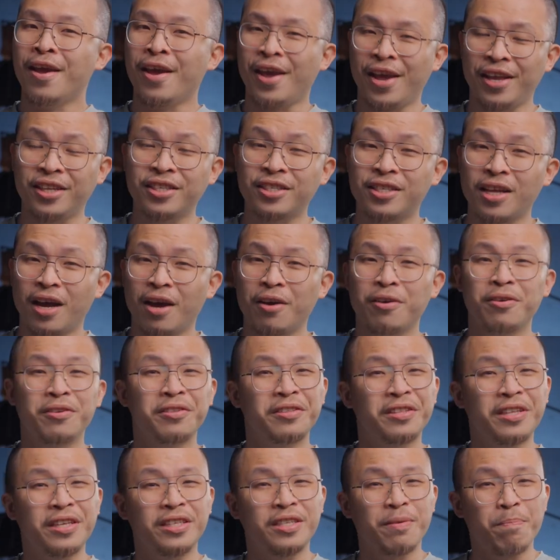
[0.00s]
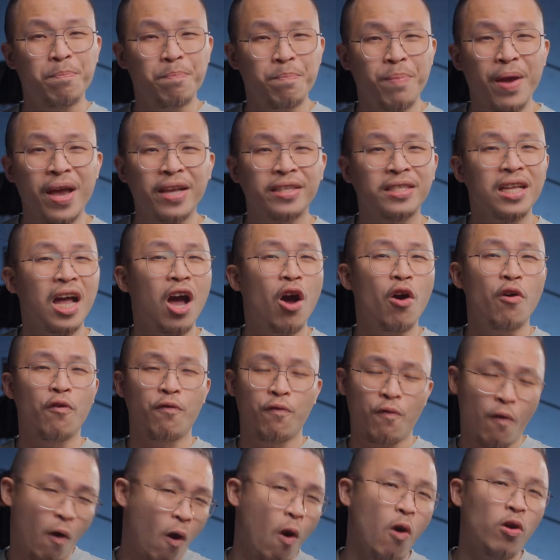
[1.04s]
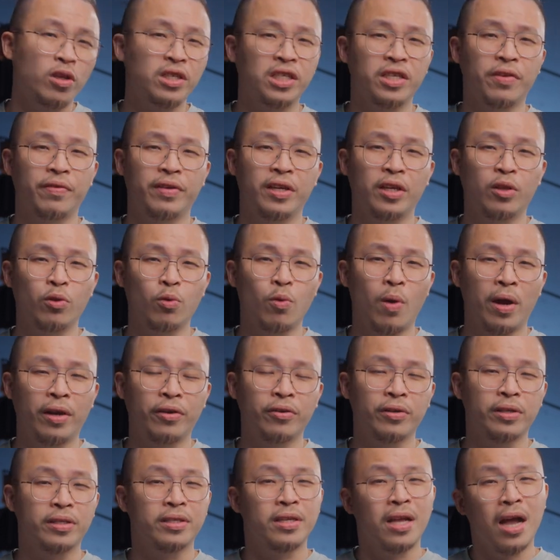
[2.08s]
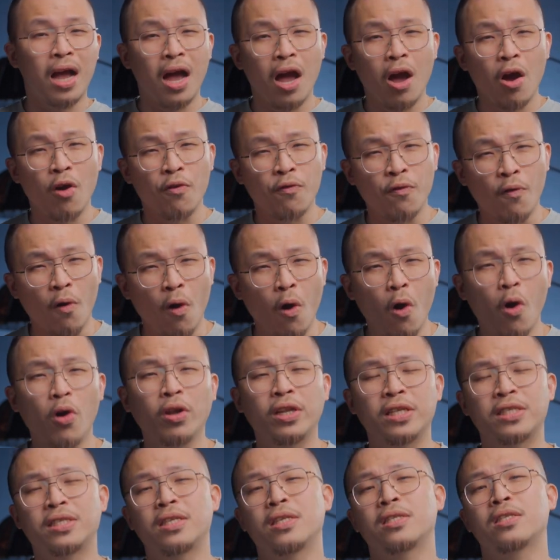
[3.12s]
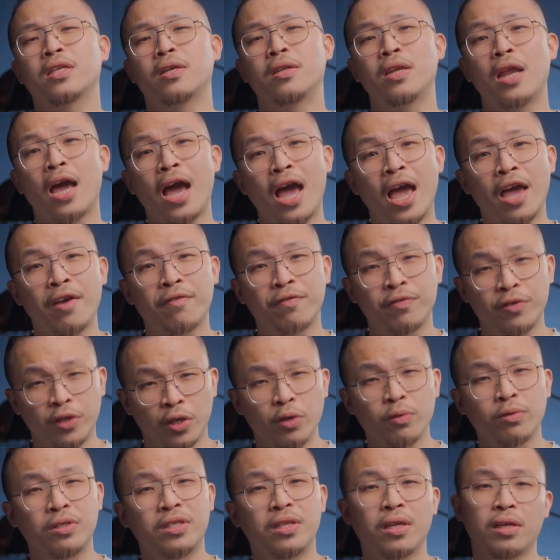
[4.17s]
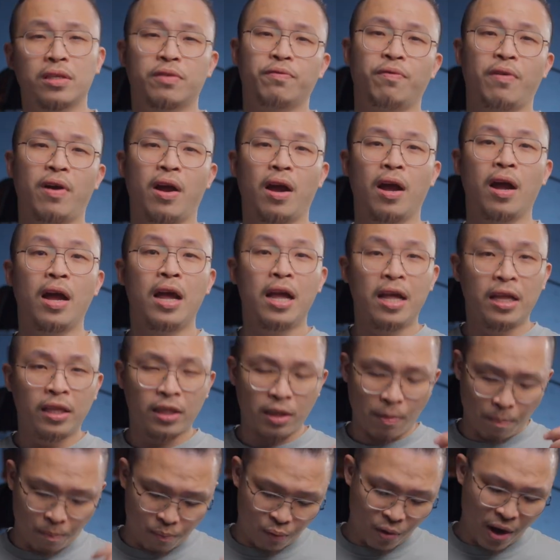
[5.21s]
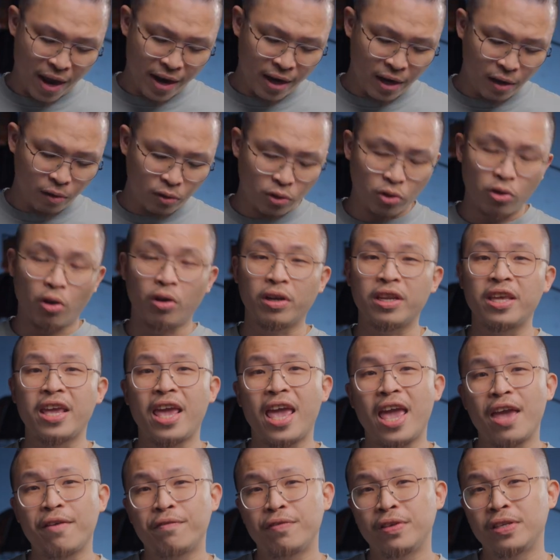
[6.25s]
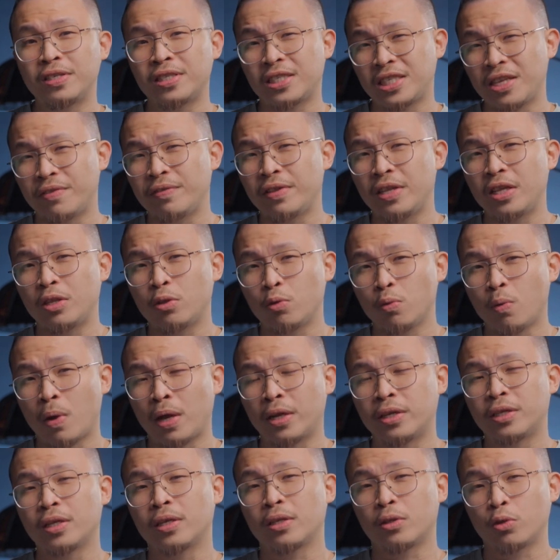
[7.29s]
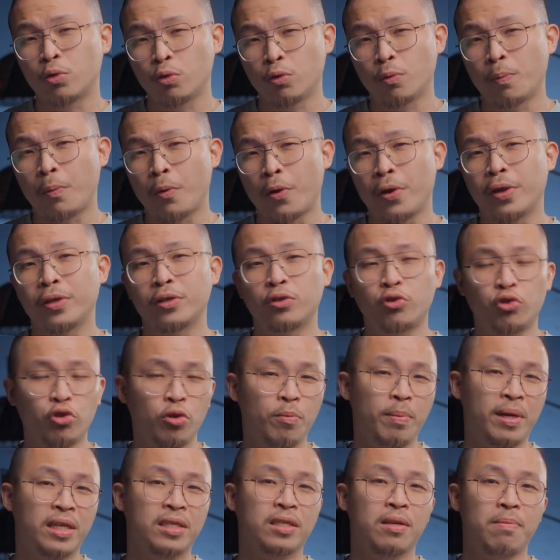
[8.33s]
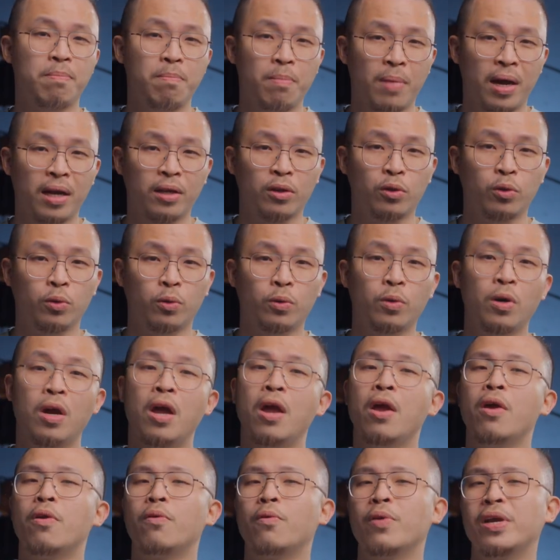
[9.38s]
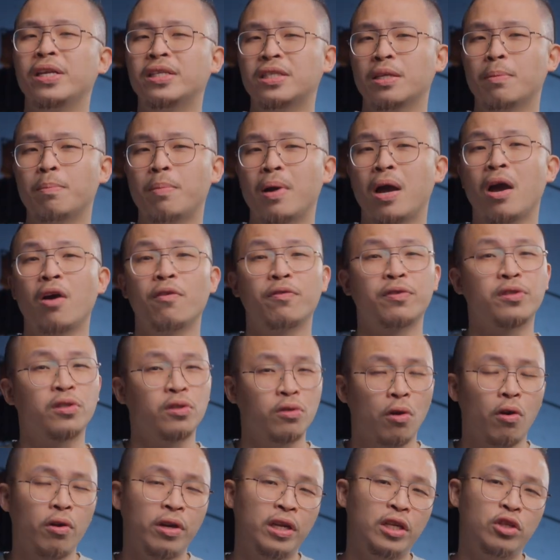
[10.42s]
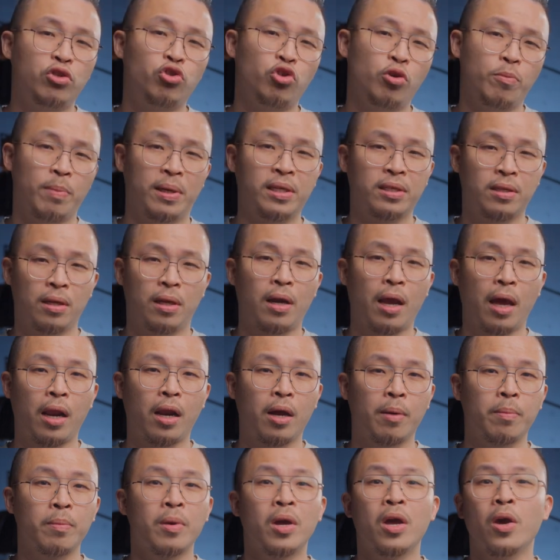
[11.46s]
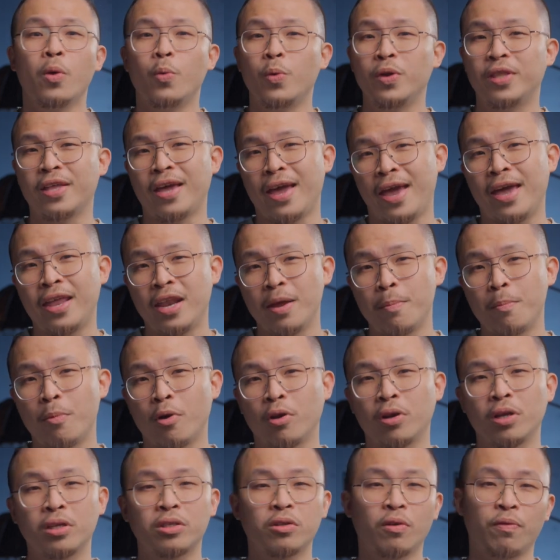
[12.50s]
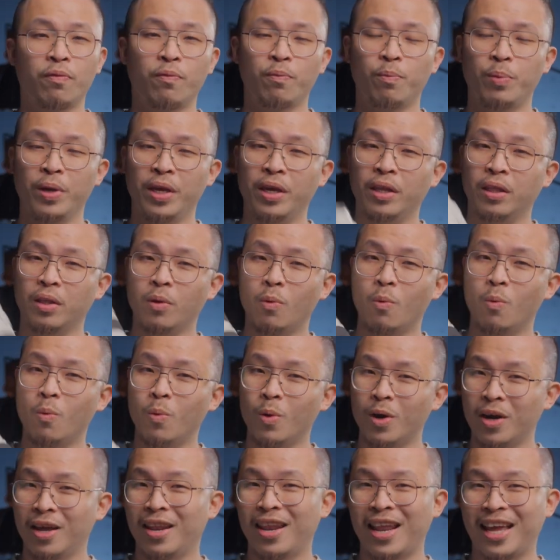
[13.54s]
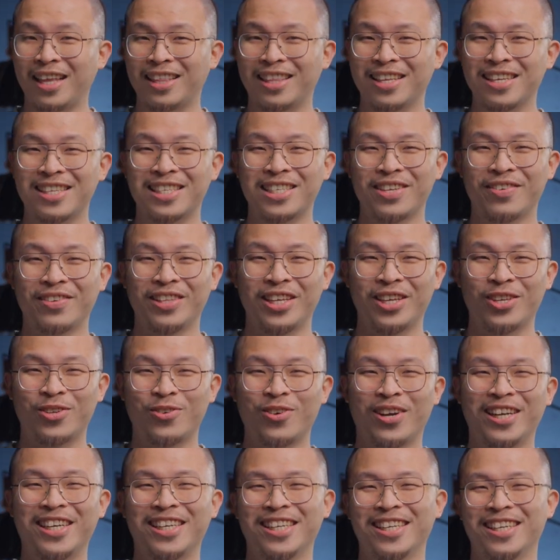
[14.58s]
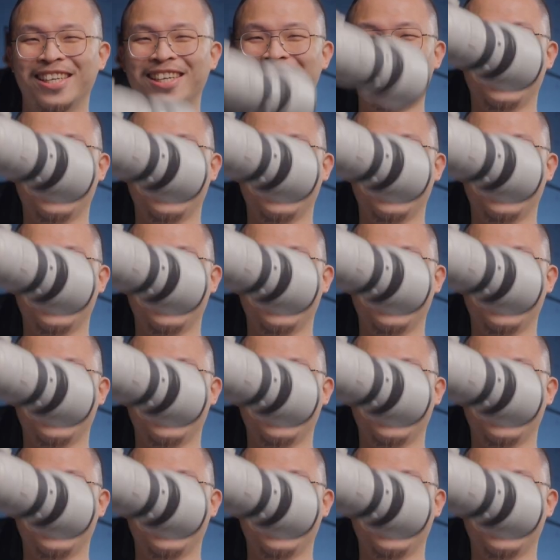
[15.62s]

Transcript: Hands down, this is the best out of all 70-200s. Out of all the systems I have used thus far, the brand new Sony FE70-200 2.8 G Master Mark II raised the bar of Sony G Master lineup with the added bonus of being the world's lightest 70-200.